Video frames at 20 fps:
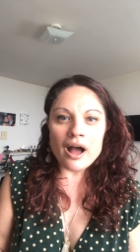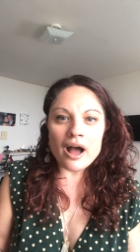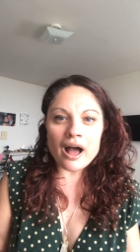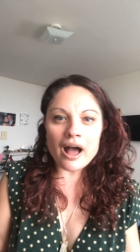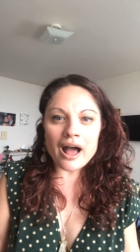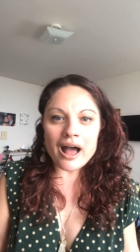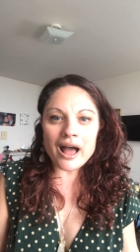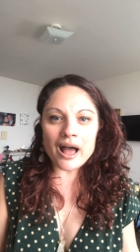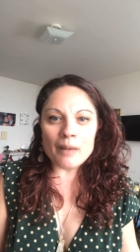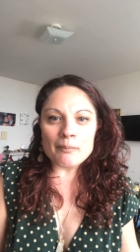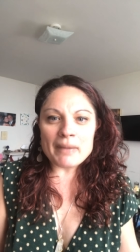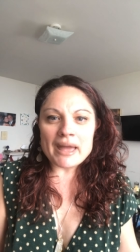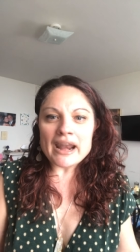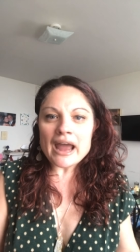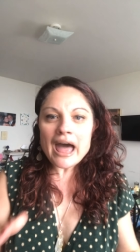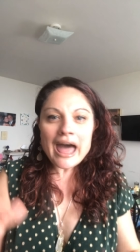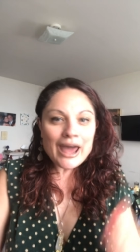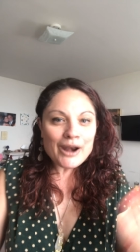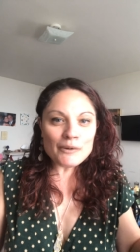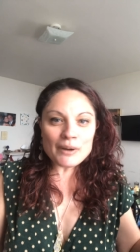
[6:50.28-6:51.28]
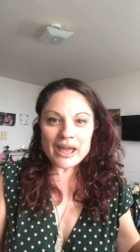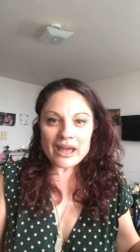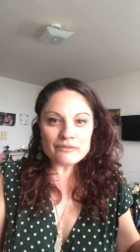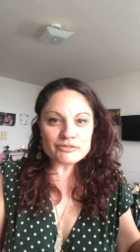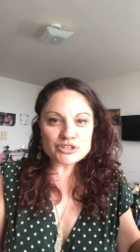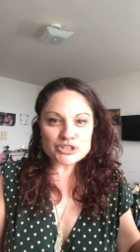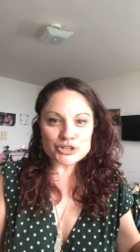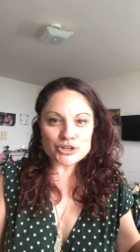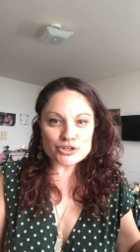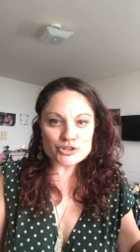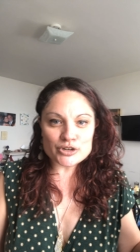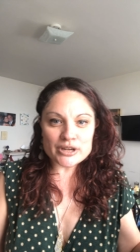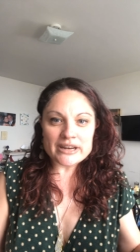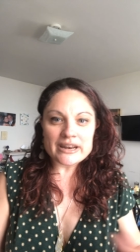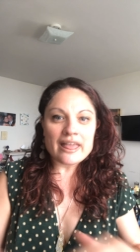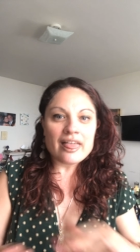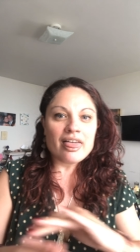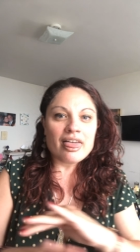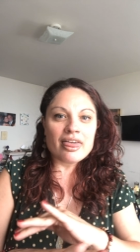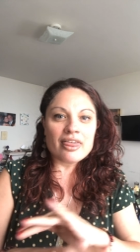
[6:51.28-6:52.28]
Um, and I don't have
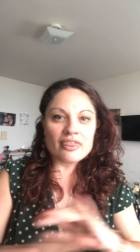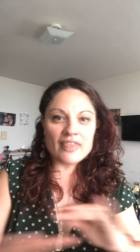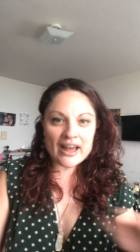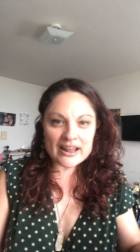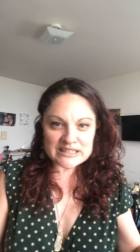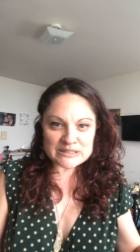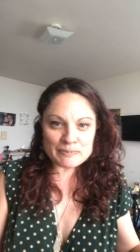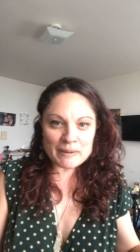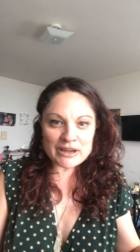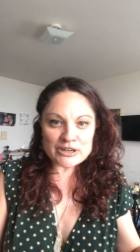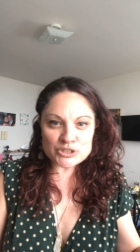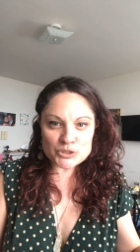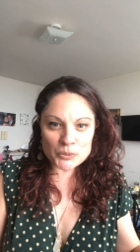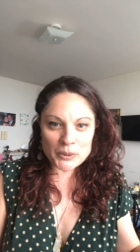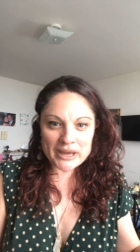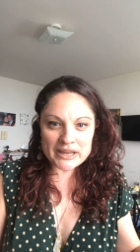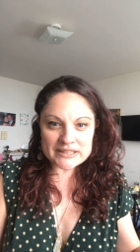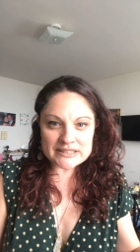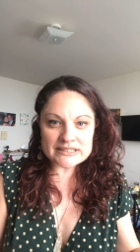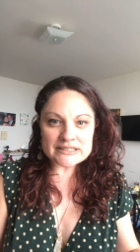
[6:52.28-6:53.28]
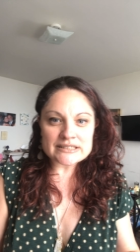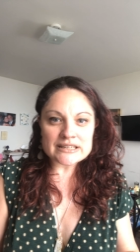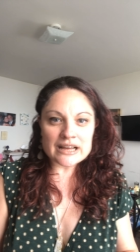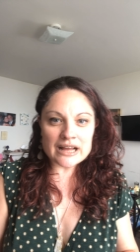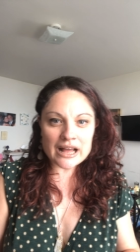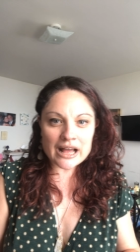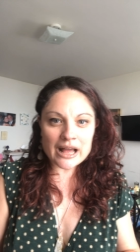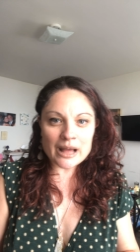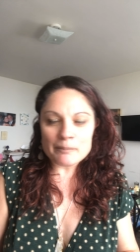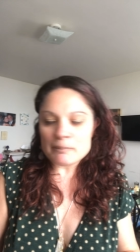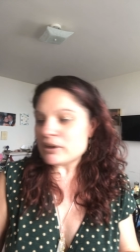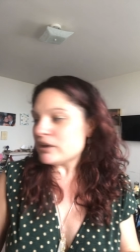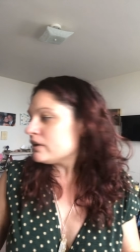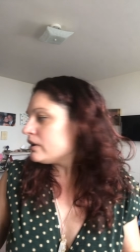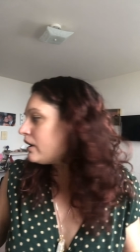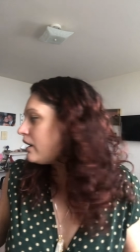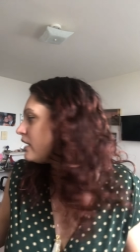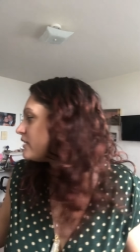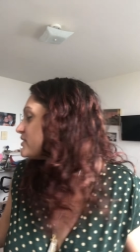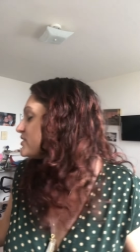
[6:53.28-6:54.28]
children. That's by choice. Um,
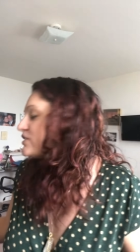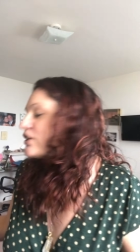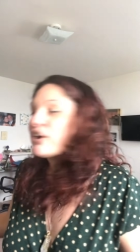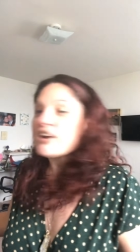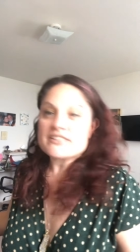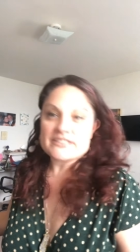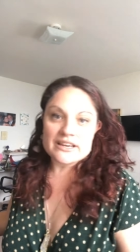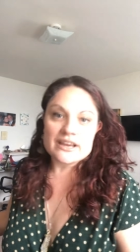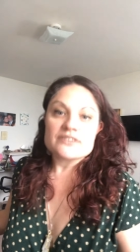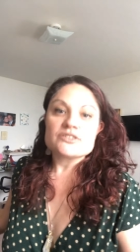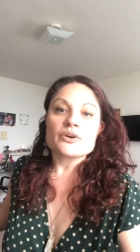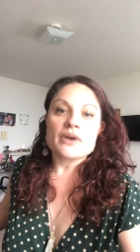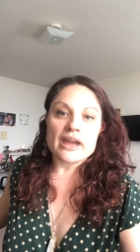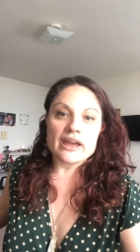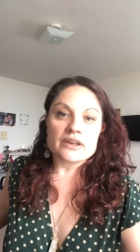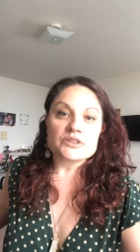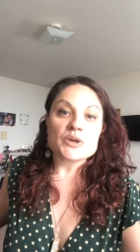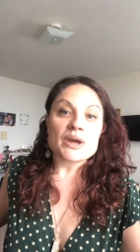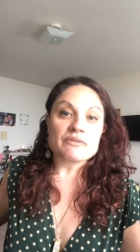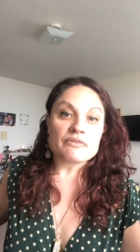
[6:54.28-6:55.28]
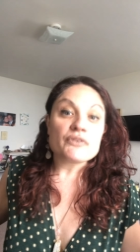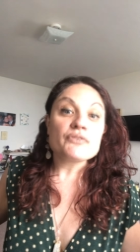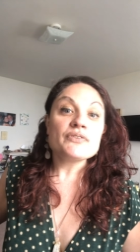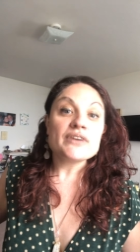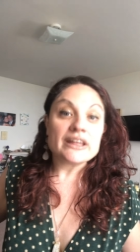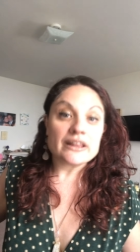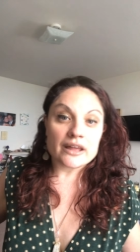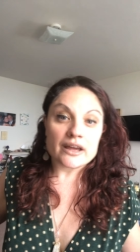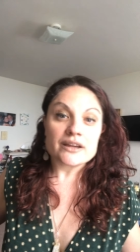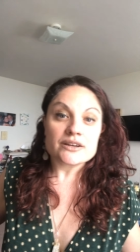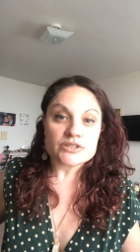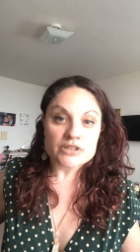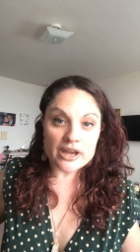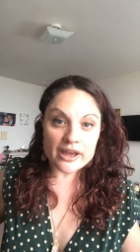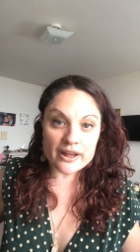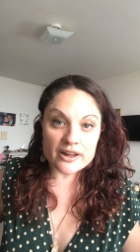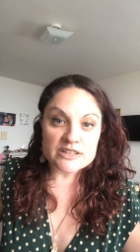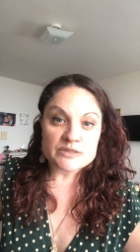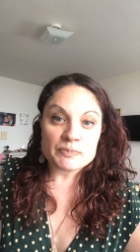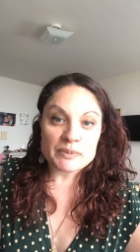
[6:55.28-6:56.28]
uh, sorry, Tails. Okay, so I have a feline
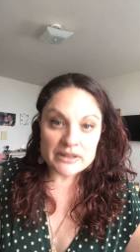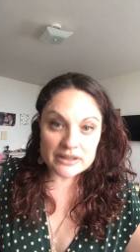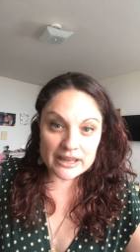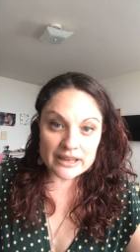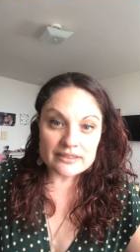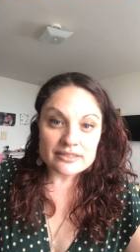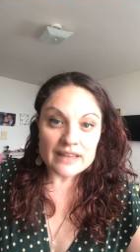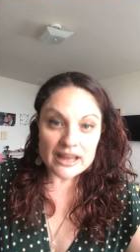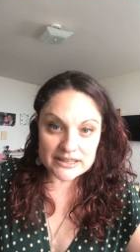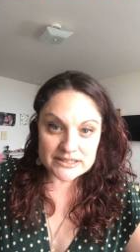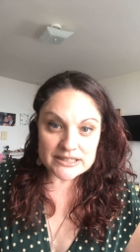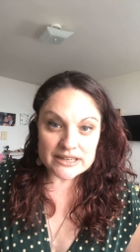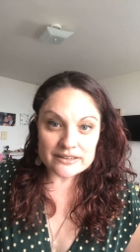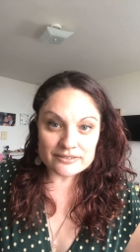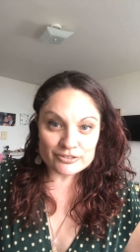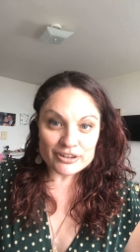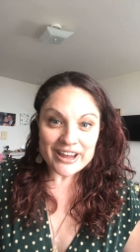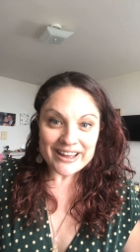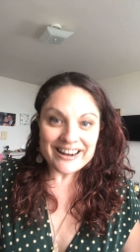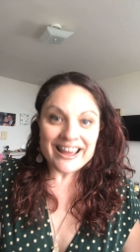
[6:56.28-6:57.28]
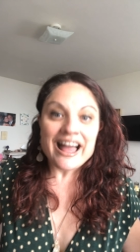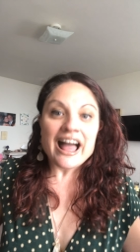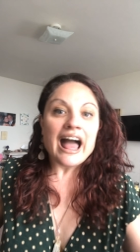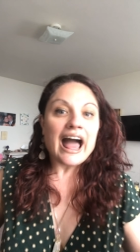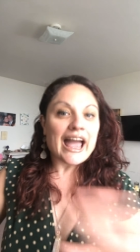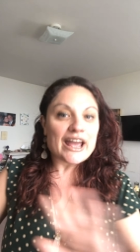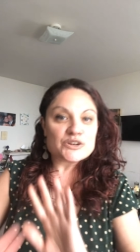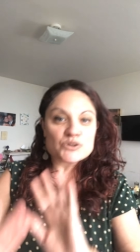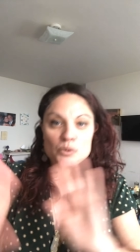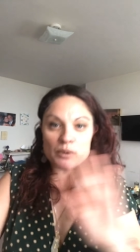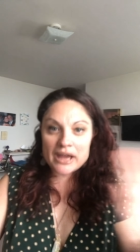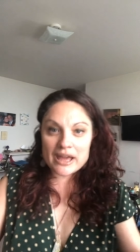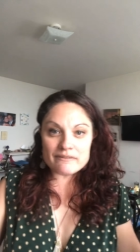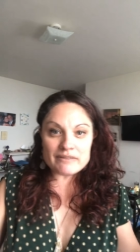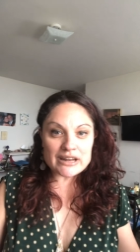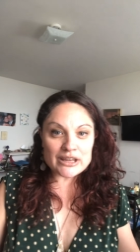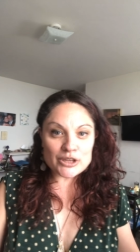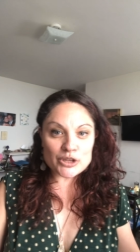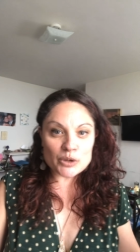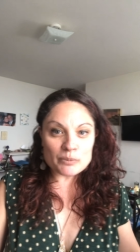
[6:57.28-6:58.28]
child, but like that's it, right? I don't have
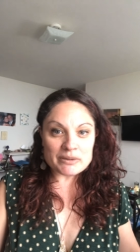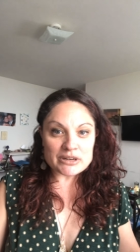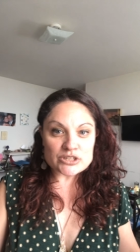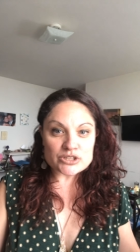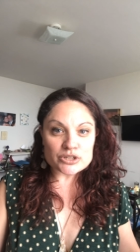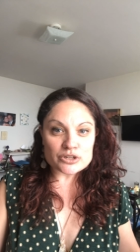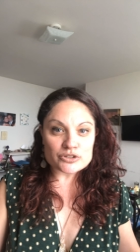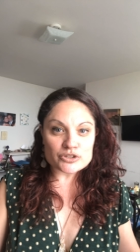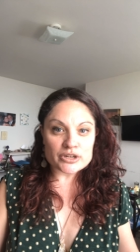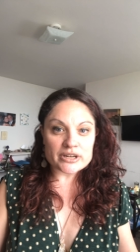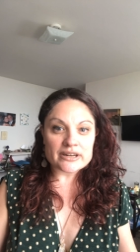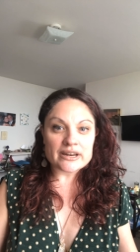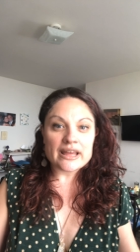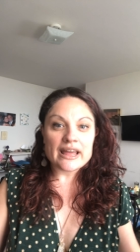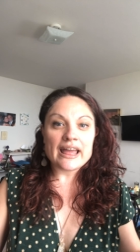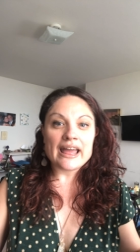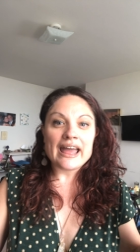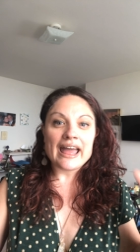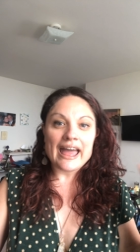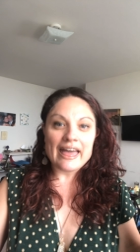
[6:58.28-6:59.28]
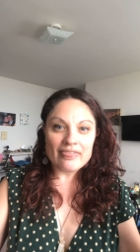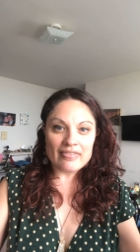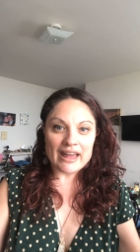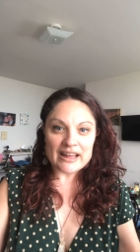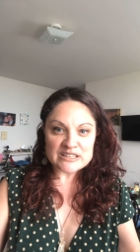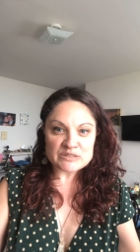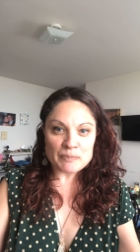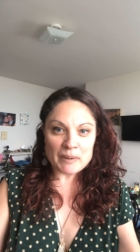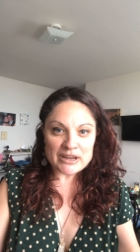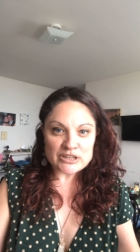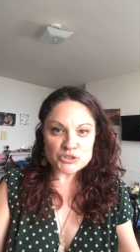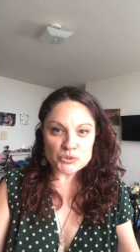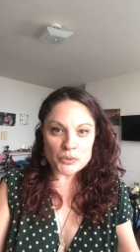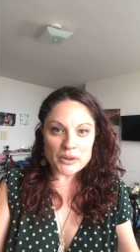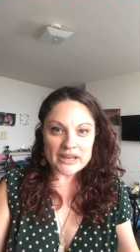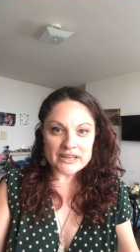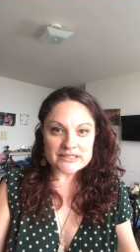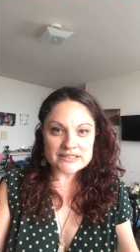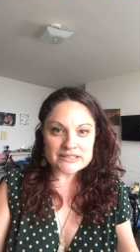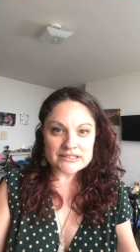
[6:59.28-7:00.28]
any human children, and that's by
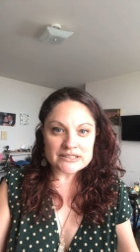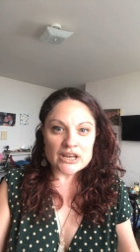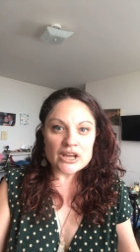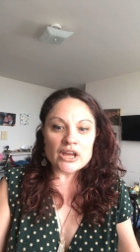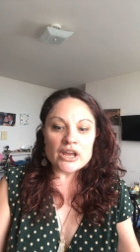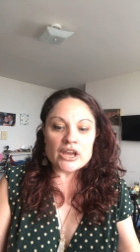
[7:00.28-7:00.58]
choice.